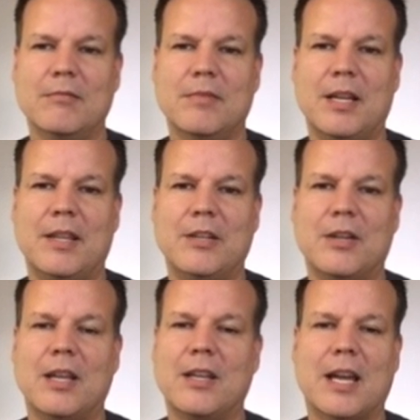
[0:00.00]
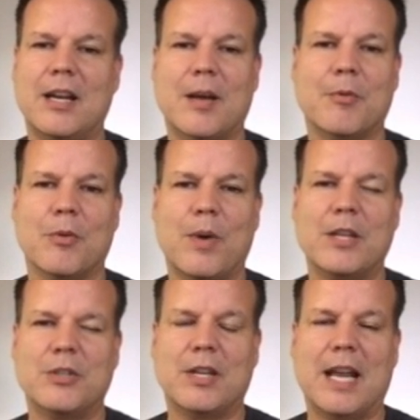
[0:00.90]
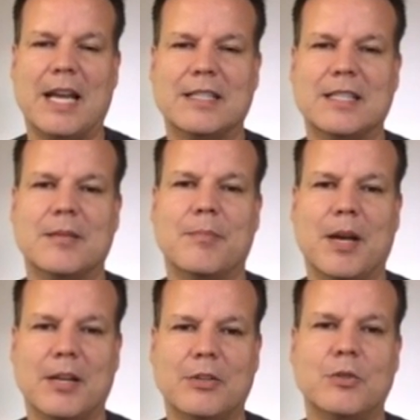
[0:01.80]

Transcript: and then you got a number of ways you can access it, but Google